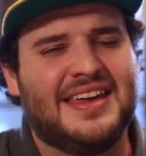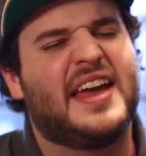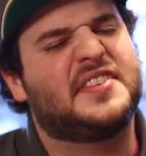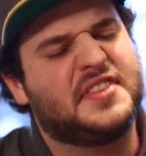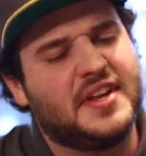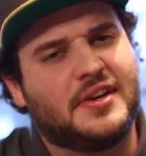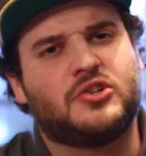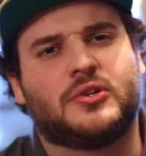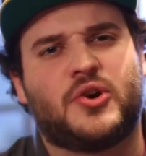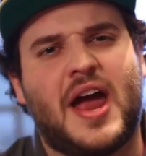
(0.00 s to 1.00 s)
Yes, it's the
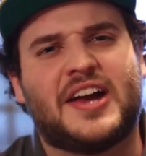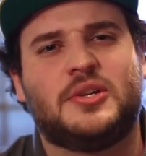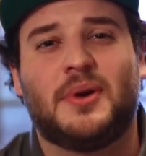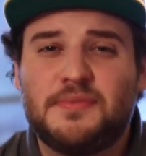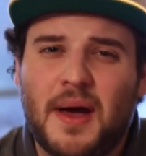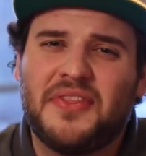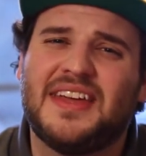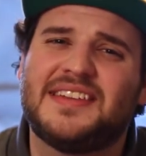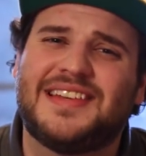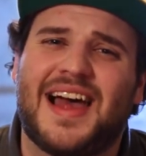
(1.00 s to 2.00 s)
initial attraction, but it's about
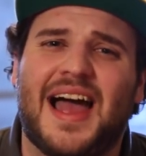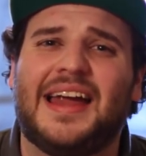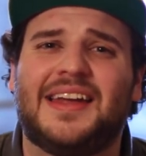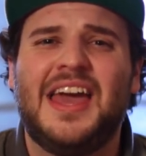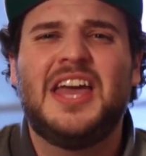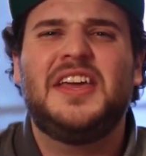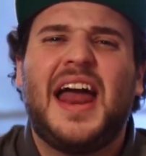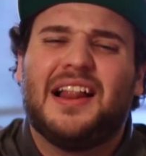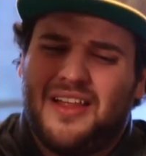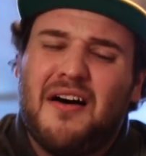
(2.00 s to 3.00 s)
the inside. You
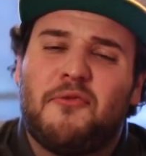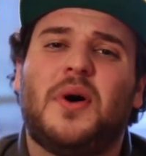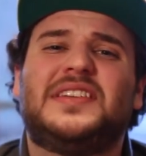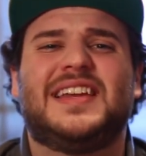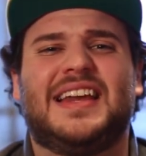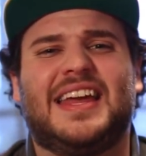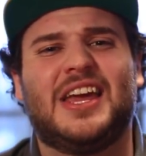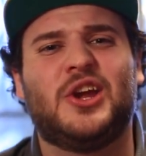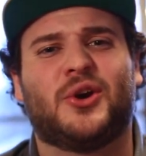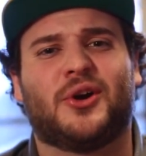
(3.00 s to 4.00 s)
gotta love what's in
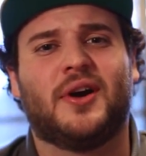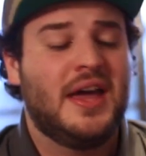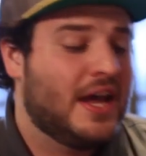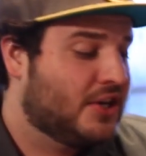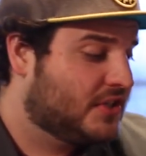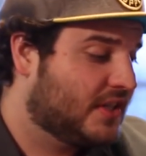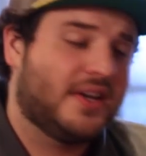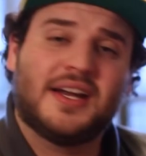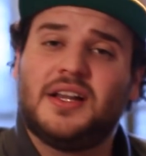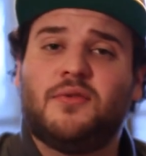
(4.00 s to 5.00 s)
here, just like
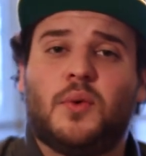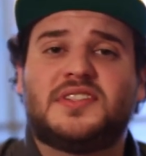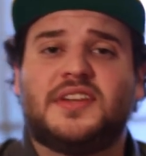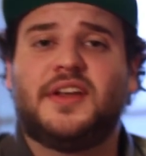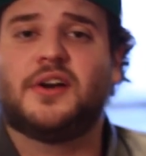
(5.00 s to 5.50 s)
you gotta love what's in